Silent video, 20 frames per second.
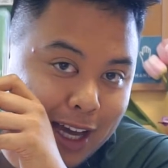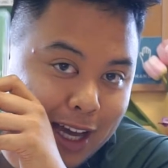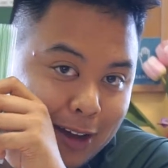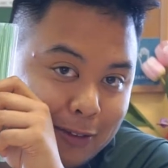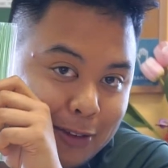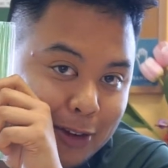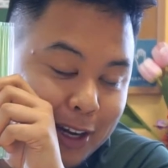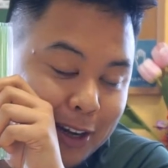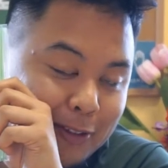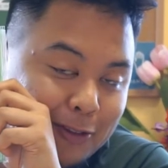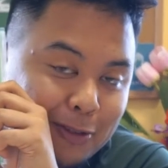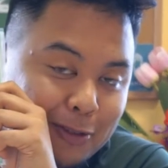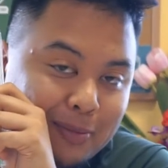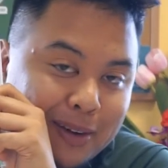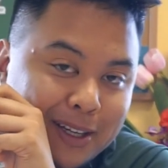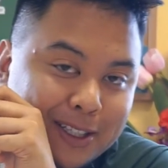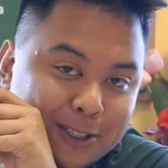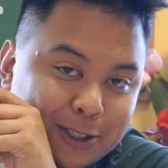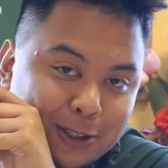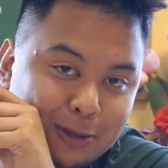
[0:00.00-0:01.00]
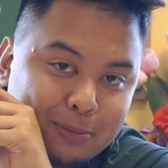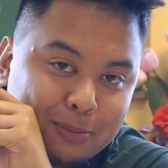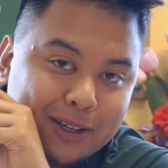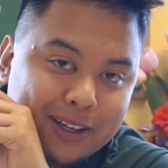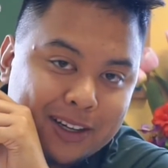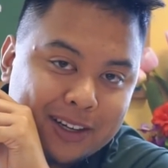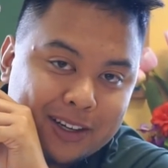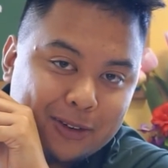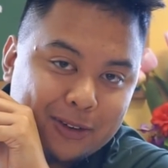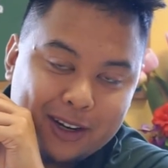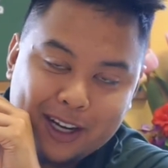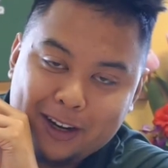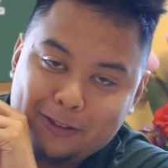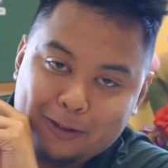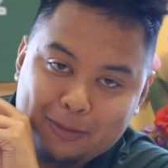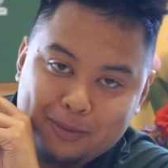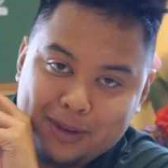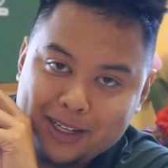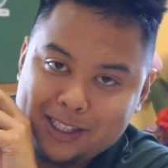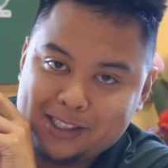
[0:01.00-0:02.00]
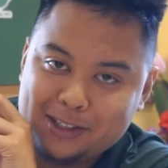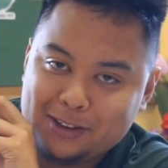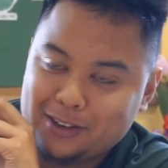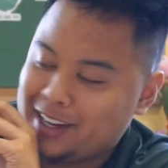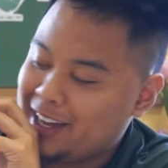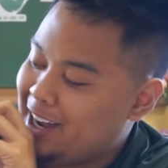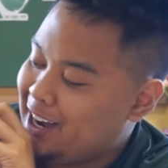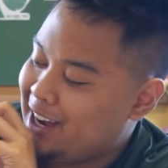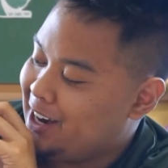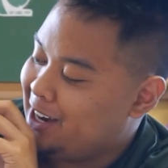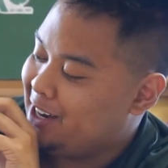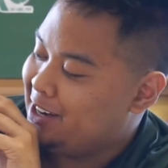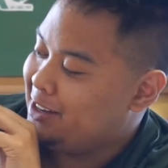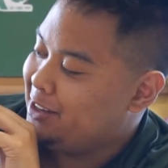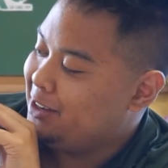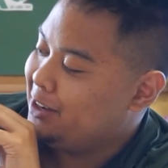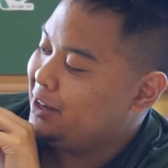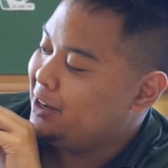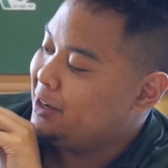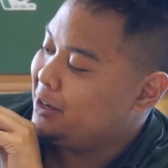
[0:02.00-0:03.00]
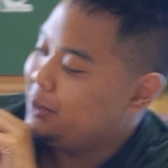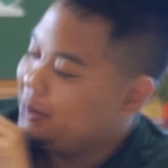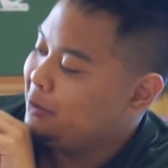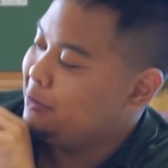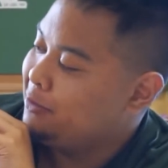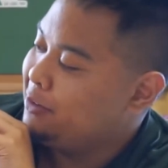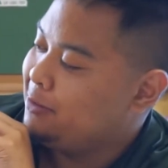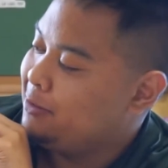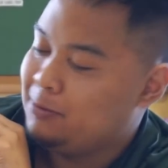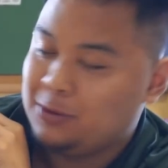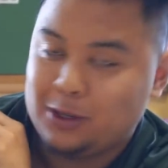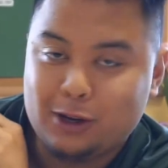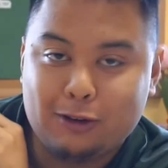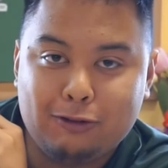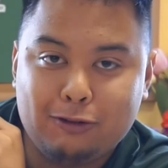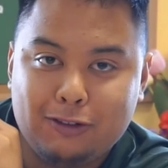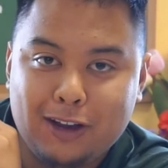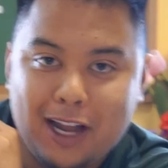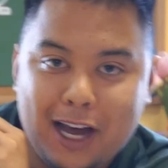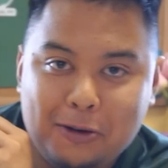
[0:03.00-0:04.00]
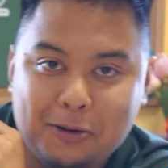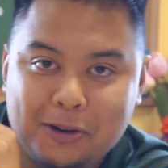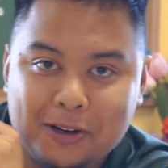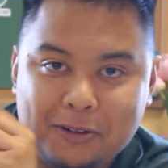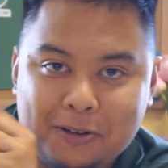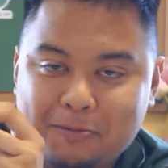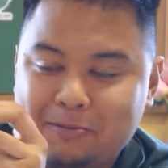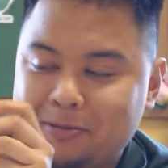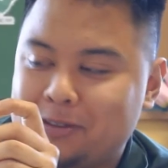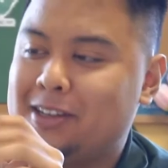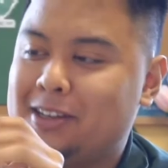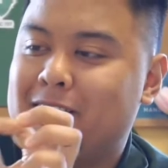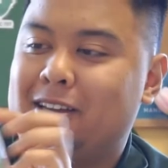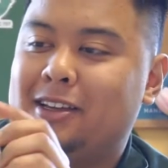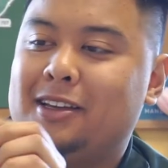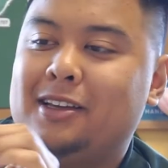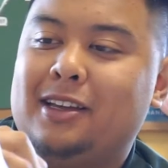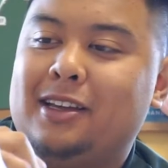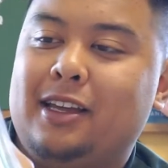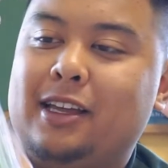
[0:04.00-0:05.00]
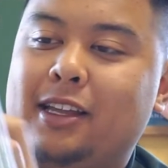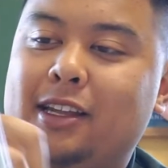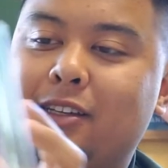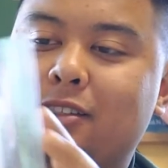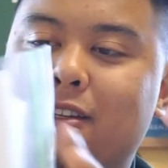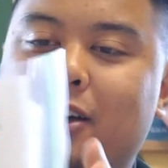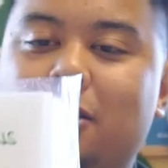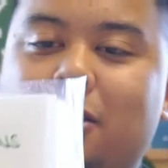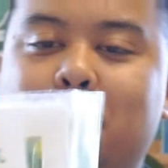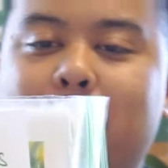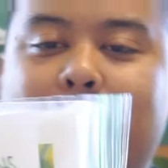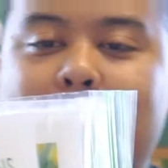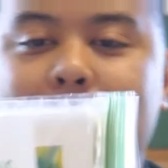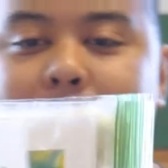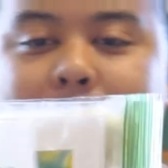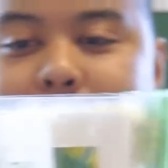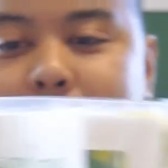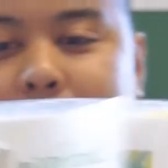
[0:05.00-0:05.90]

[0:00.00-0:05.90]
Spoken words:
have your informational book or informational guide of your flower. And there's all the pages